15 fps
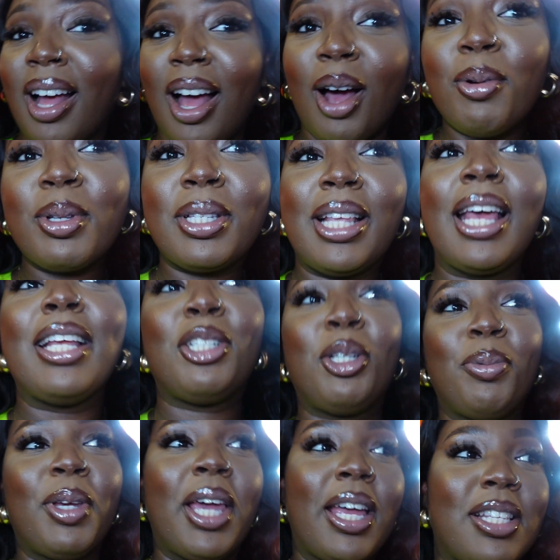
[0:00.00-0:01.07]
I would say, should
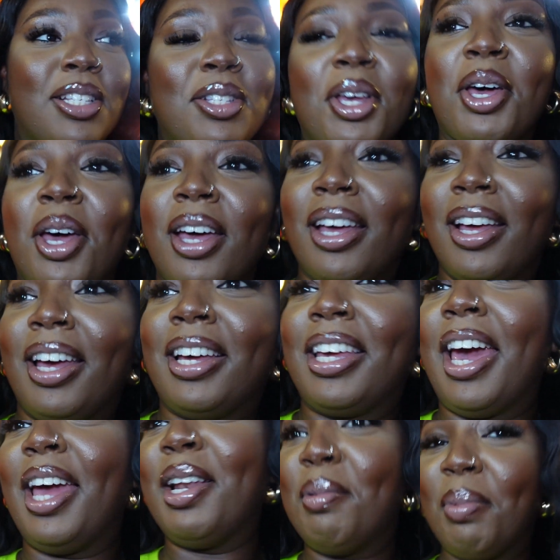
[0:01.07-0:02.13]
we get dessert
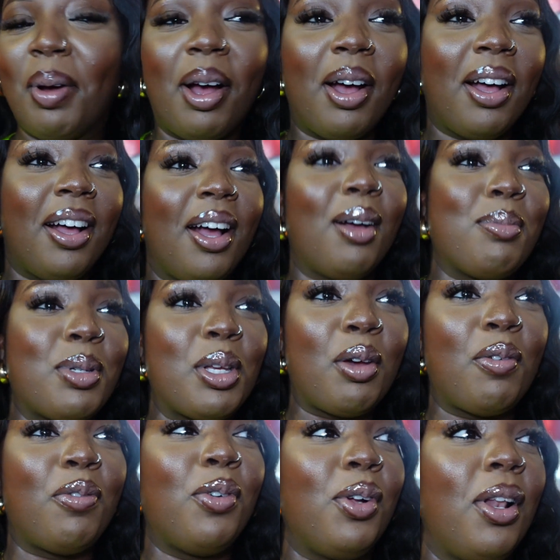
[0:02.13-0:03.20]
again, but I'm so
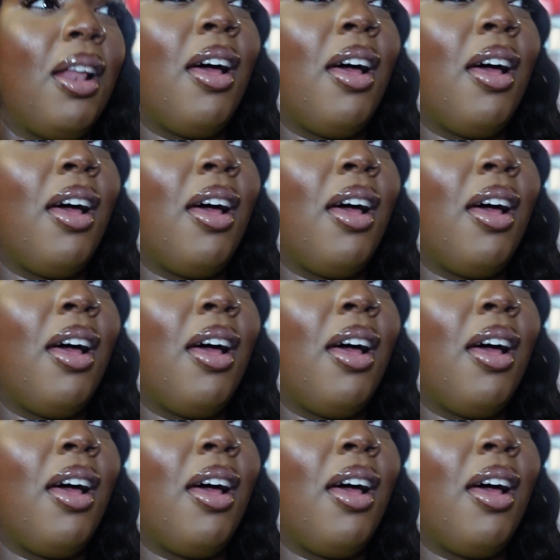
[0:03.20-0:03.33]
full.